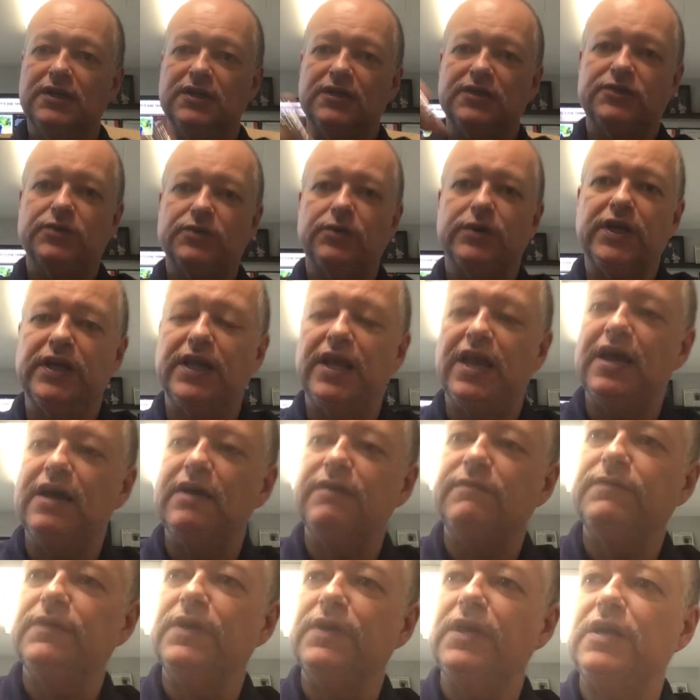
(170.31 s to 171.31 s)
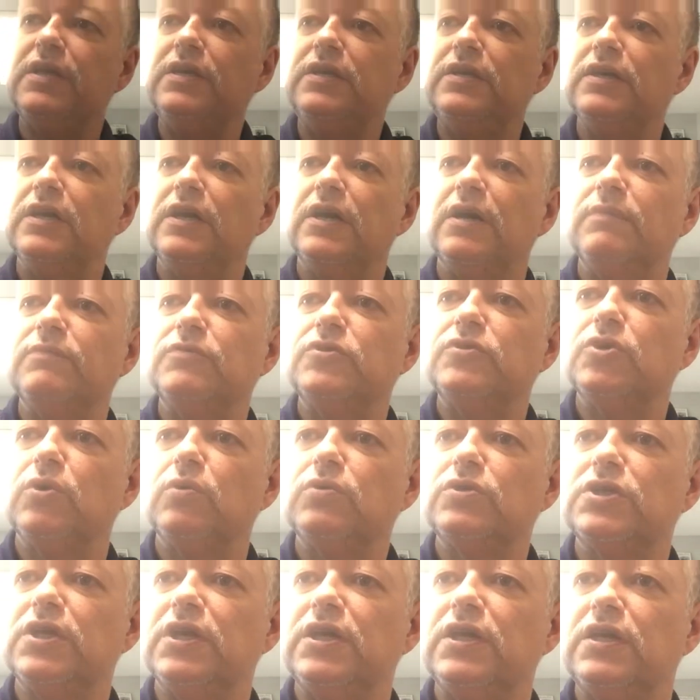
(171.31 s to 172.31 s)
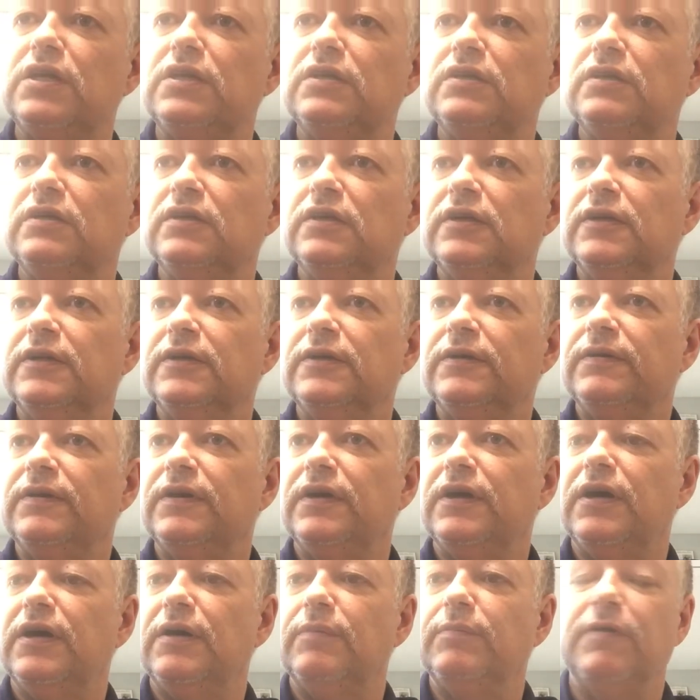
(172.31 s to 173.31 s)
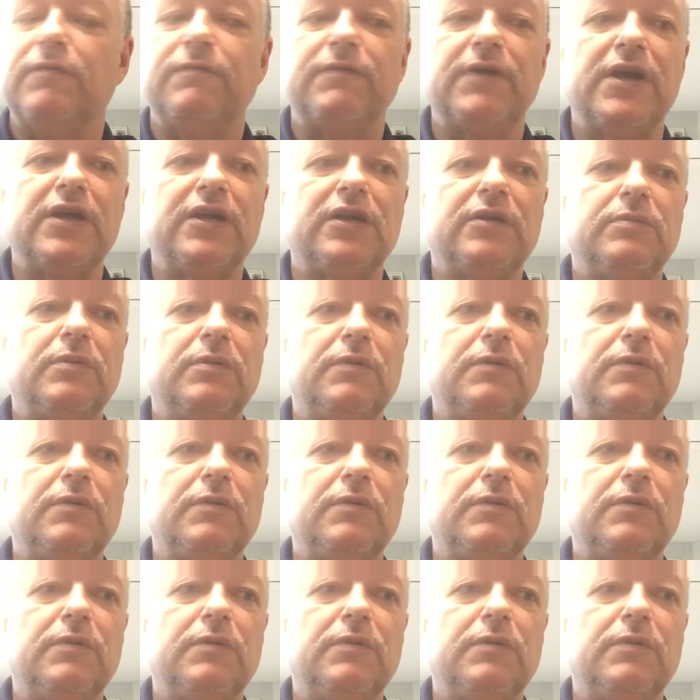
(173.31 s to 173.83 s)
So again, have a choke chain available